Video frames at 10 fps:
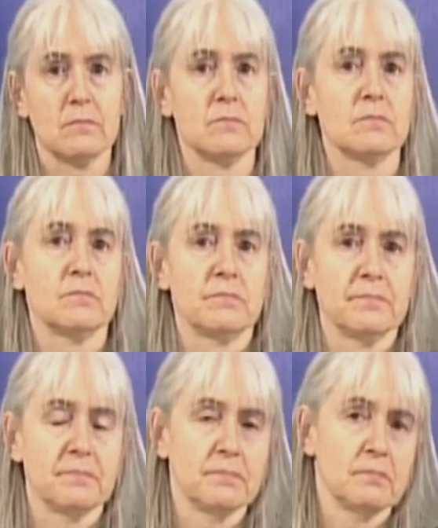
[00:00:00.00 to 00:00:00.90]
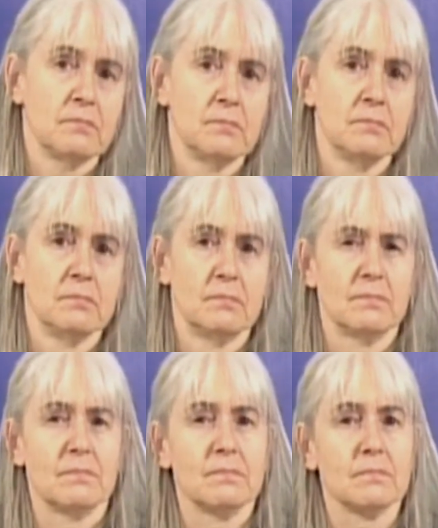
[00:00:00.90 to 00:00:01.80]

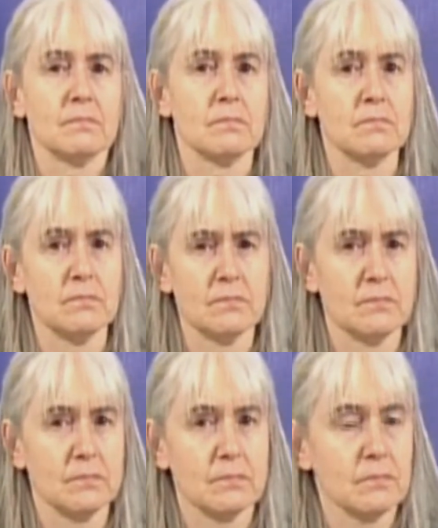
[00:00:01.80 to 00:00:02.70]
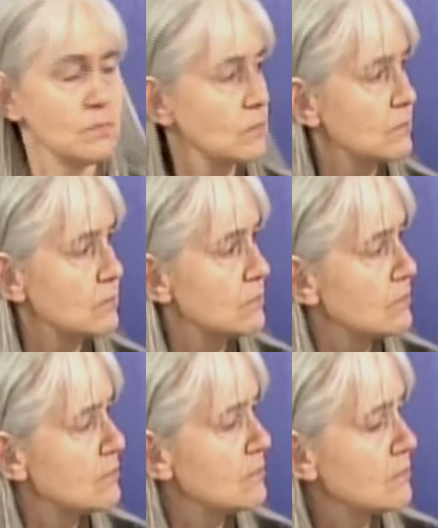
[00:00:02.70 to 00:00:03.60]

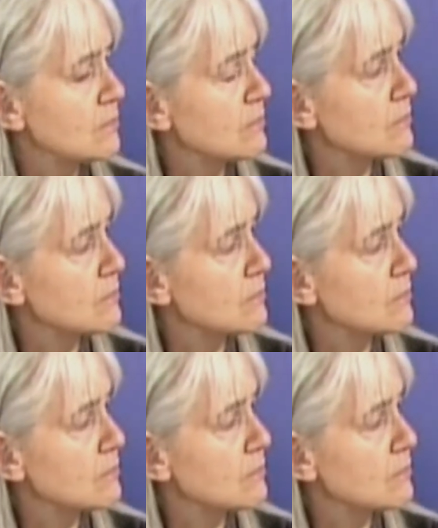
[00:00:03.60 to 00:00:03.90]
No words are spoken by the person on screen.